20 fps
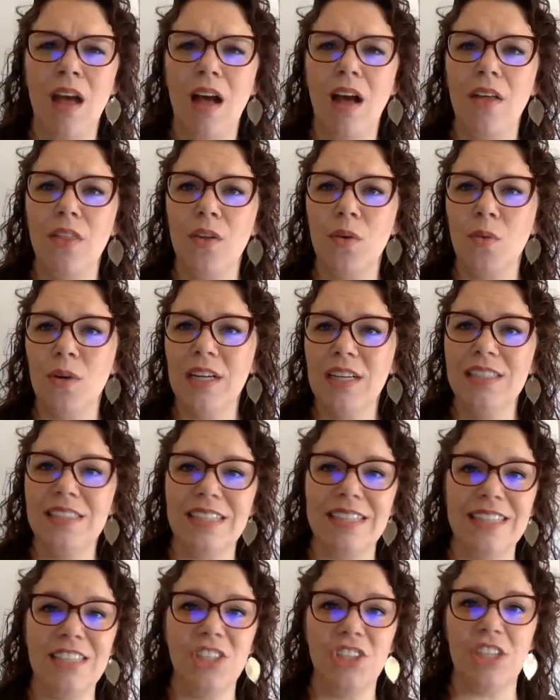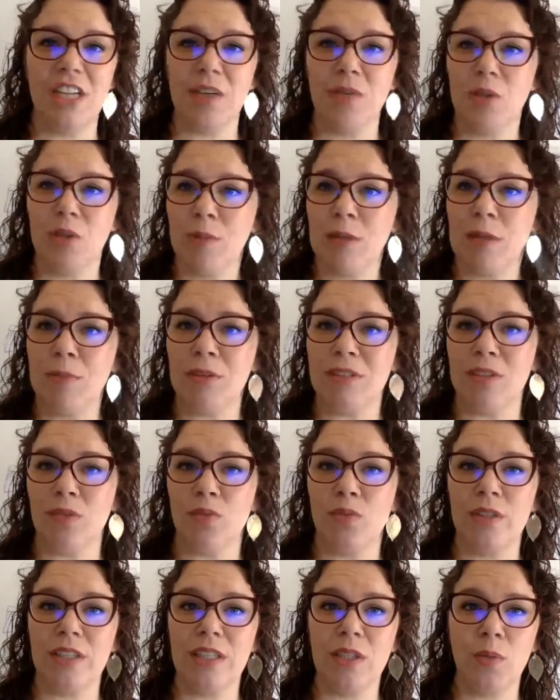Otherwise, in general, people did
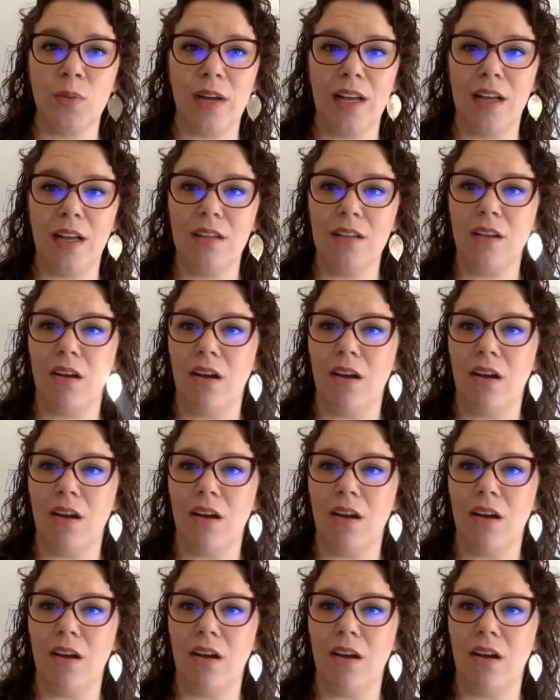really well